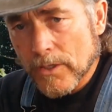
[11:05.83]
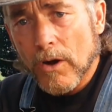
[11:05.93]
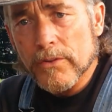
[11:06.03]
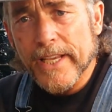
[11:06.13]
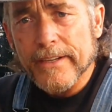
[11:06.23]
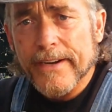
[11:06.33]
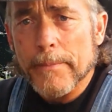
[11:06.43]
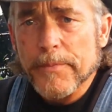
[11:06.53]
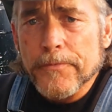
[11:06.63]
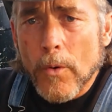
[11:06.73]

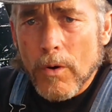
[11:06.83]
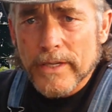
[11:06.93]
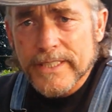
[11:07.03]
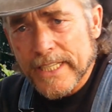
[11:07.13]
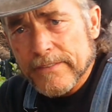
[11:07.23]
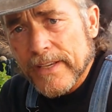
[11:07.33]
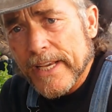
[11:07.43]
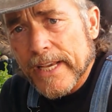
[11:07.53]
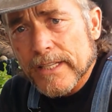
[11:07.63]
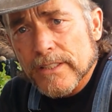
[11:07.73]
internet before and
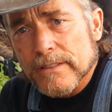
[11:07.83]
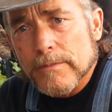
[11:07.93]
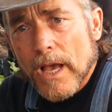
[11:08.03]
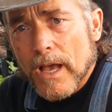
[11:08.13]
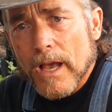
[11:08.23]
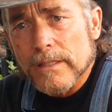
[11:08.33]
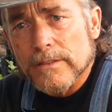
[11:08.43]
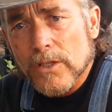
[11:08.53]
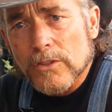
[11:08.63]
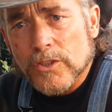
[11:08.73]
TV, and,
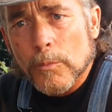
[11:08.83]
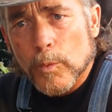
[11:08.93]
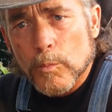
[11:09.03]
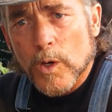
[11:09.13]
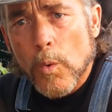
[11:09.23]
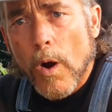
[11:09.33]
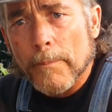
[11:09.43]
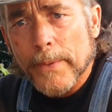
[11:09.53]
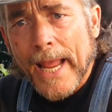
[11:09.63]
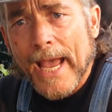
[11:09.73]
someone will go
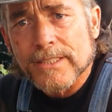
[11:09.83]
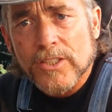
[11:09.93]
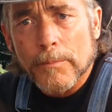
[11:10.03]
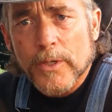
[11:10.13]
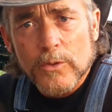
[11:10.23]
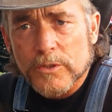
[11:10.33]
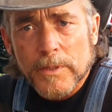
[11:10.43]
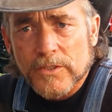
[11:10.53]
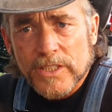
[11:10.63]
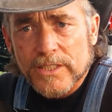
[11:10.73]
up and ask somebody who's
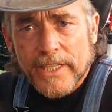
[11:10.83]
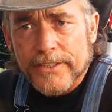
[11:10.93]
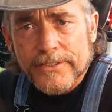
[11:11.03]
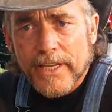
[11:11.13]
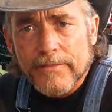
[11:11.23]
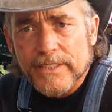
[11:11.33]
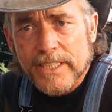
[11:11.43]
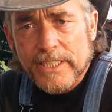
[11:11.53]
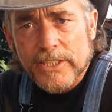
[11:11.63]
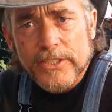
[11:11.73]
about 16 or
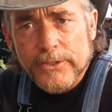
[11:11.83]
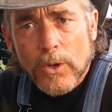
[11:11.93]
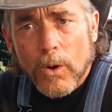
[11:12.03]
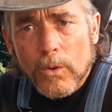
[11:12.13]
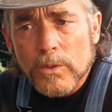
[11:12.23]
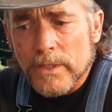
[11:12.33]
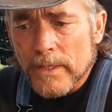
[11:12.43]
17 years old,